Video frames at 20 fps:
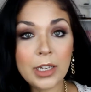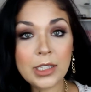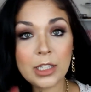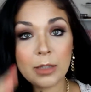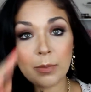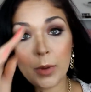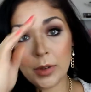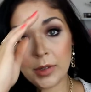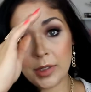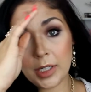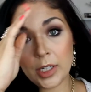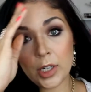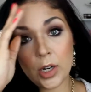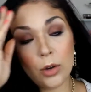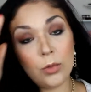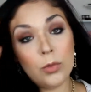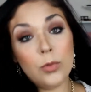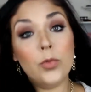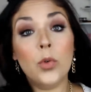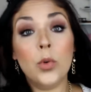is mostly
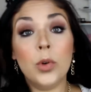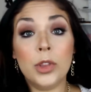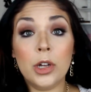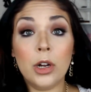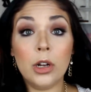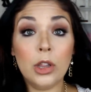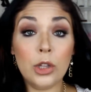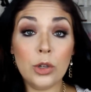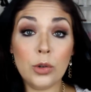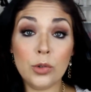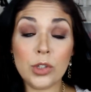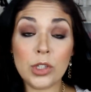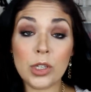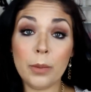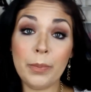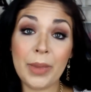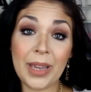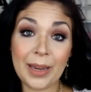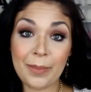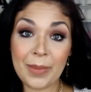known for their loose
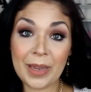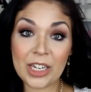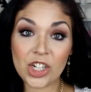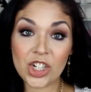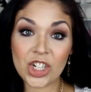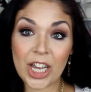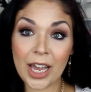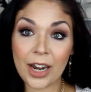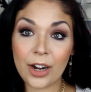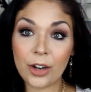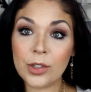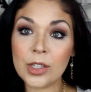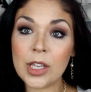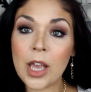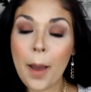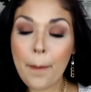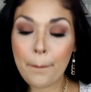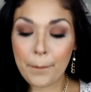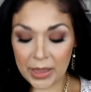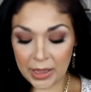pigment shadows
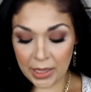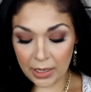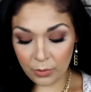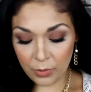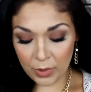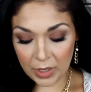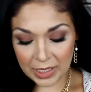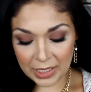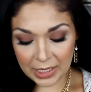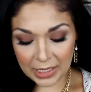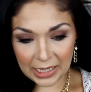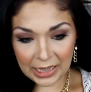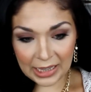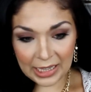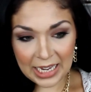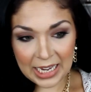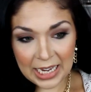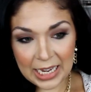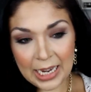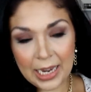but they
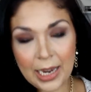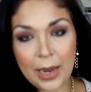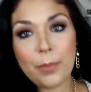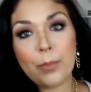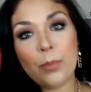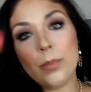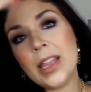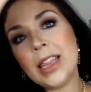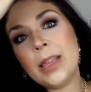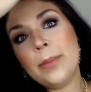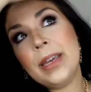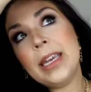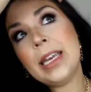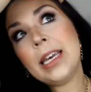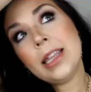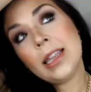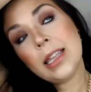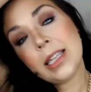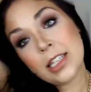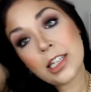recently, at the beginning
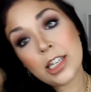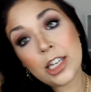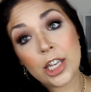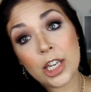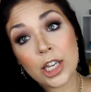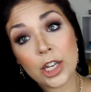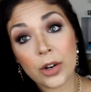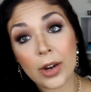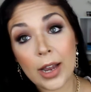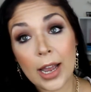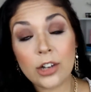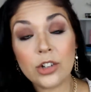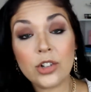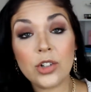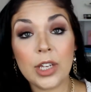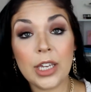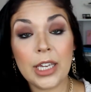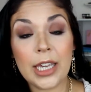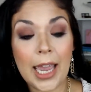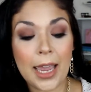of this year
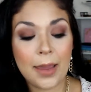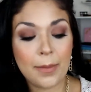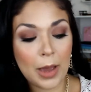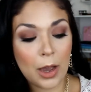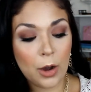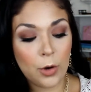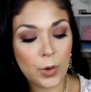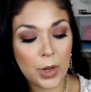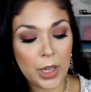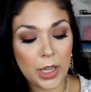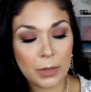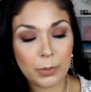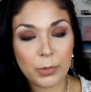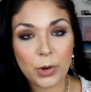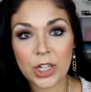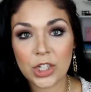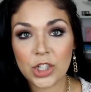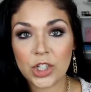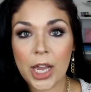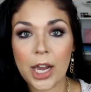actually came out with
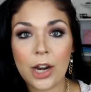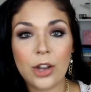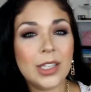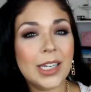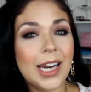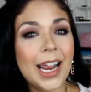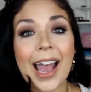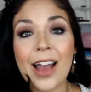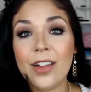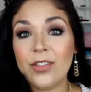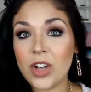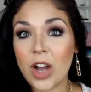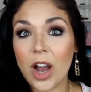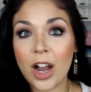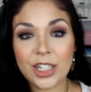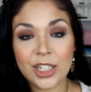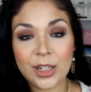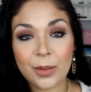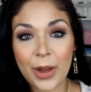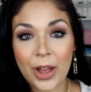pressed shadows and I have
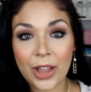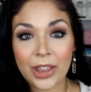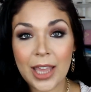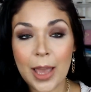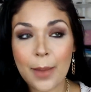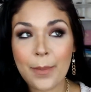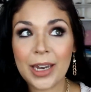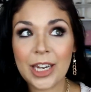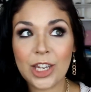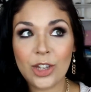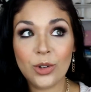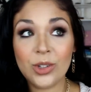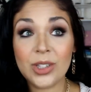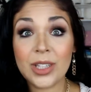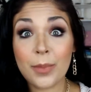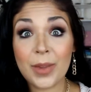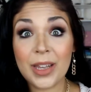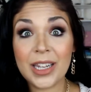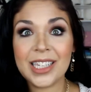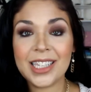talked about them and used them
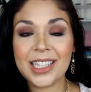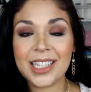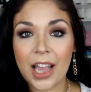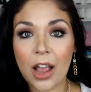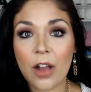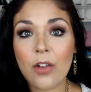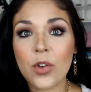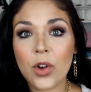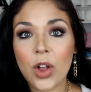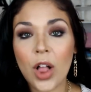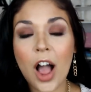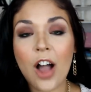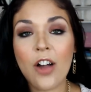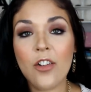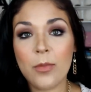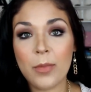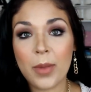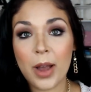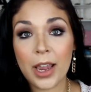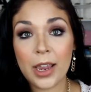in several of
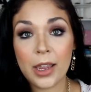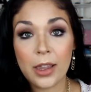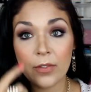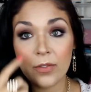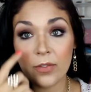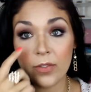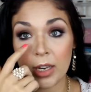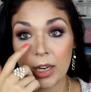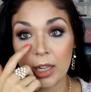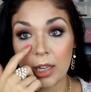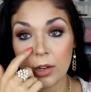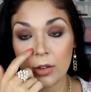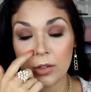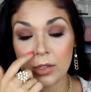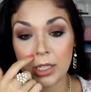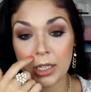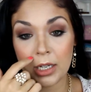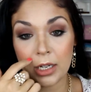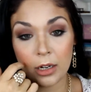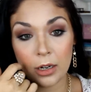my videos
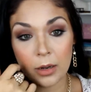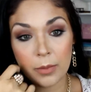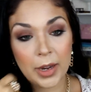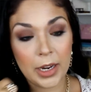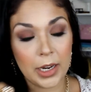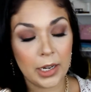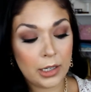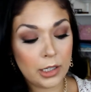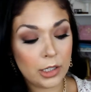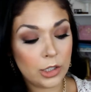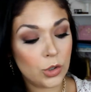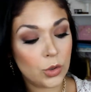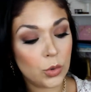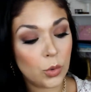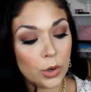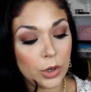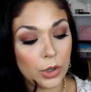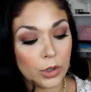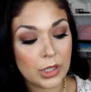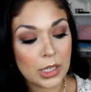here, my
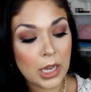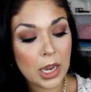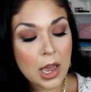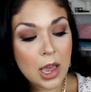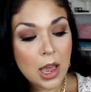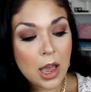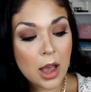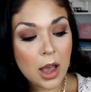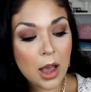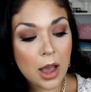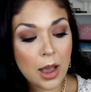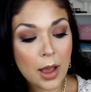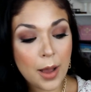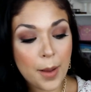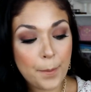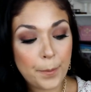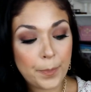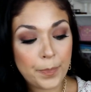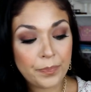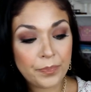tutorials.
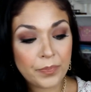Um,